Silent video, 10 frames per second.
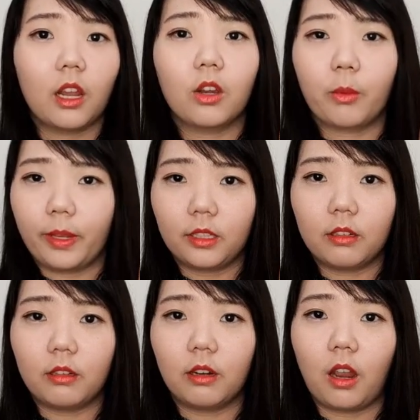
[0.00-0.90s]
No
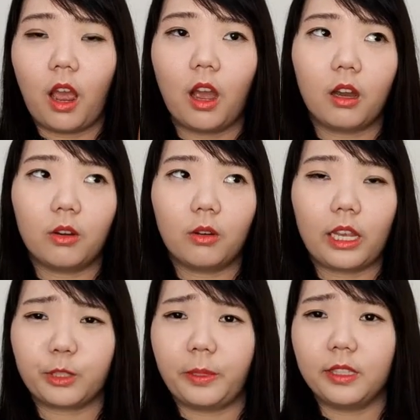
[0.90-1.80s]
matter how
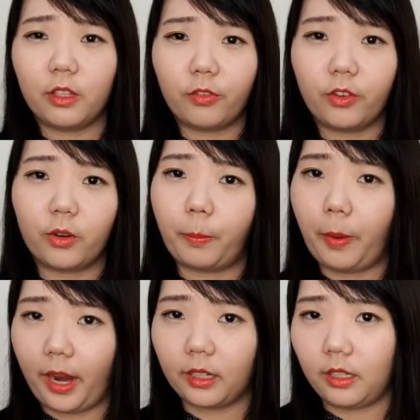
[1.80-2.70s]
expensive your
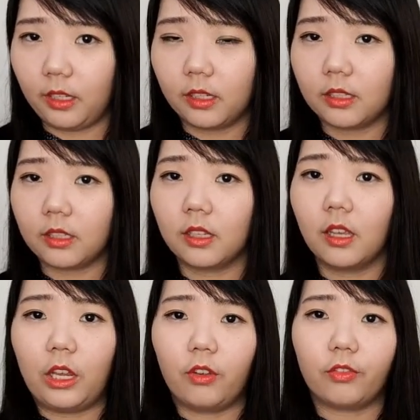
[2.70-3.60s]
bag is,
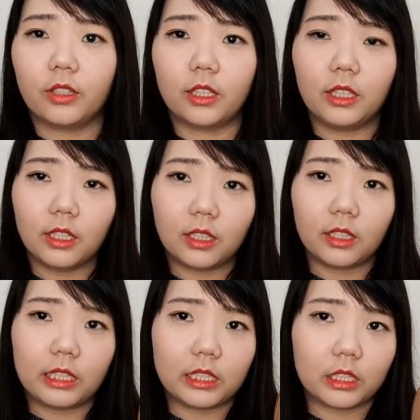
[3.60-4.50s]
if the
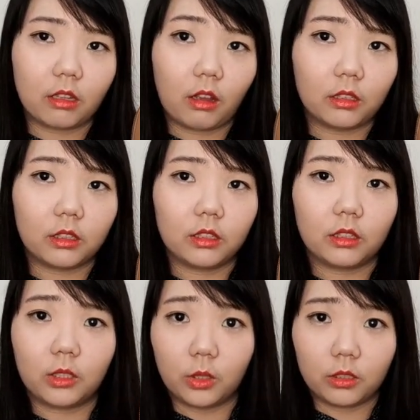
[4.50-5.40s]
detail is
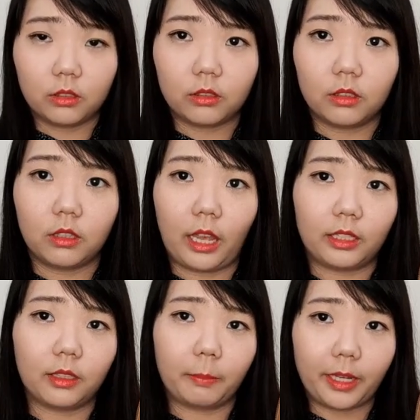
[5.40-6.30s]
not good,
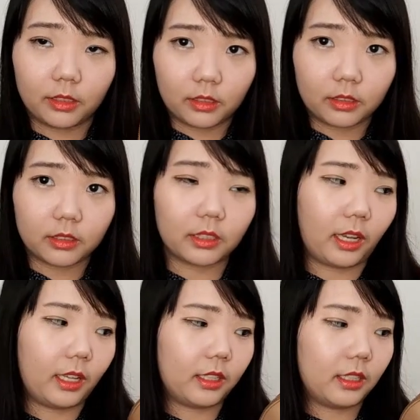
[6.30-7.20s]
like the metals
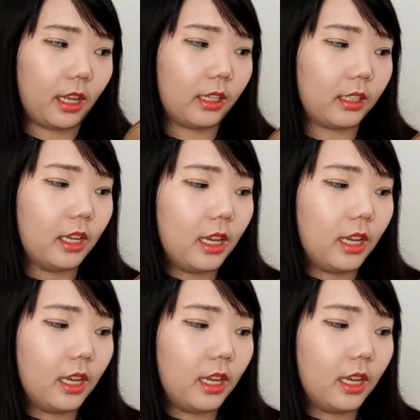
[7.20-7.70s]
and like